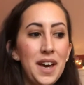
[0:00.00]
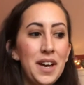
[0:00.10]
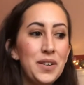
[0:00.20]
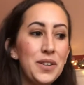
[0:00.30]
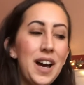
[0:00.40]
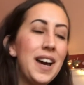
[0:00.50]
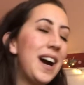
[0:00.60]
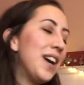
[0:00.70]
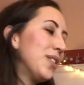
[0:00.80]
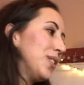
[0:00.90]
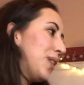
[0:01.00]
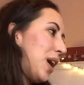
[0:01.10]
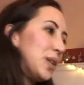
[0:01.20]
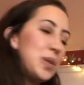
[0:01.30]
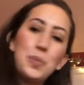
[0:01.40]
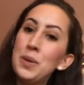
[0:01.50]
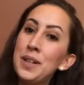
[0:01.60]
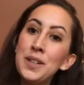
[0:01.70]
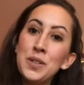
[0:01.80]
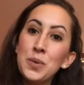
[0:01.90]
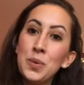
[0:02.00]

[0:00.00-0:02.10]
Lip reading: I don't know how to put it into